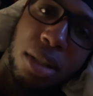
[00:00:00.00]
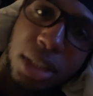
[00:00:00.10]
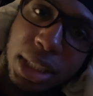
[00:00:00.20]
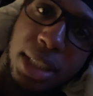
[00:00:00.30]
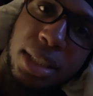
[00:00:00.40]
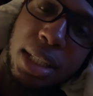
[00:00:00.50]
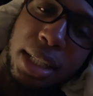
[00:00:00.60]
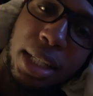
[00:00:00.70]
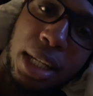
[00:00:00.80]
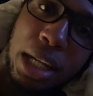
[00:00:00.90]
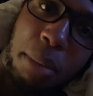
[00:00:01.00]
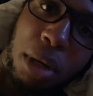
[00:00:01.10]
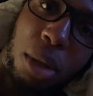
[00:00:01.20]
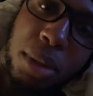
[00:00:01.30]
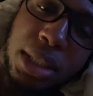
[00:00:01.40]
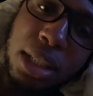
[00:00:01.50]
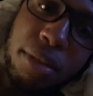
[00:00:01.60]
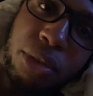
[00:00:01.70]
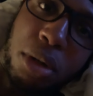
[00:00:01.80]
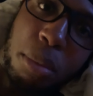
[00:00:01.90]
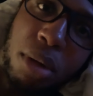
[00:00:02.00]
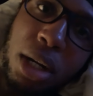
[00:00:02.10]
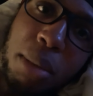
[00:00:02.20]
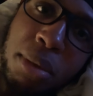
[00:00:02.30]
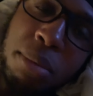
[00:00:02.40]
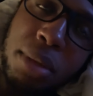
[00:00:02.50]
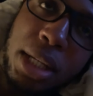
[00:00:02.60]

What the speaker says: she's thinking that I'm always looking for a problem.